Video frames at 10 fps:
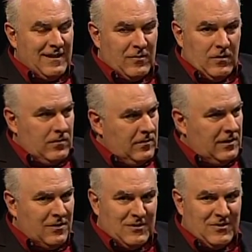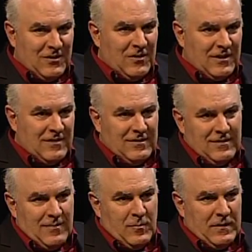I'm going, you know, just to look, because you
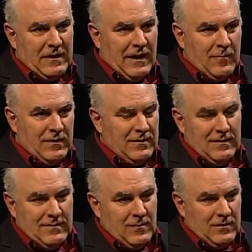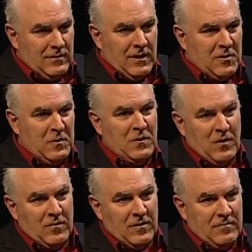know, I'm a big guy, but someone could knock me
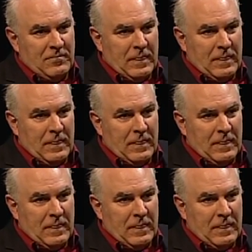over